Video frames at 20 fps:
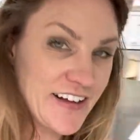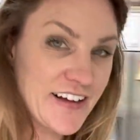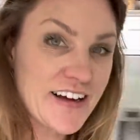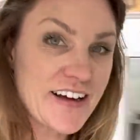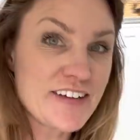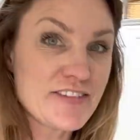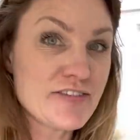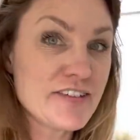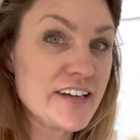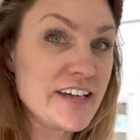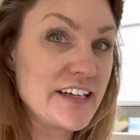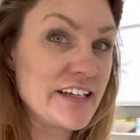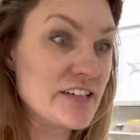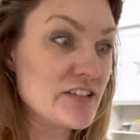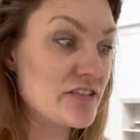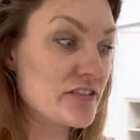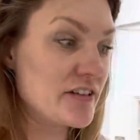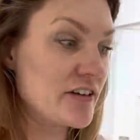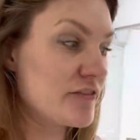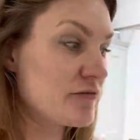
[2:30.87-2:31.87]
I really
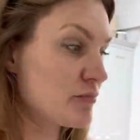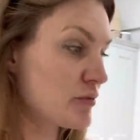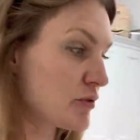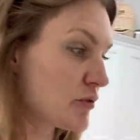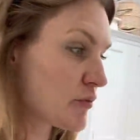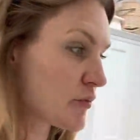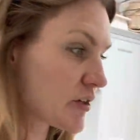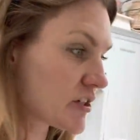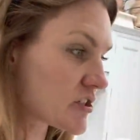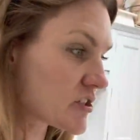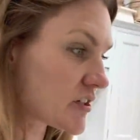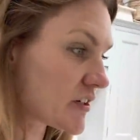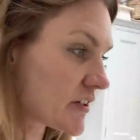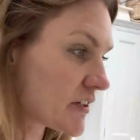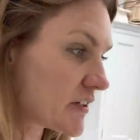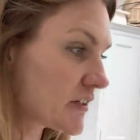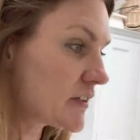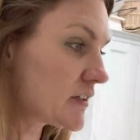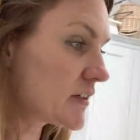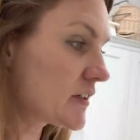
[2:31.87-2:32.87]
do love blue and white china.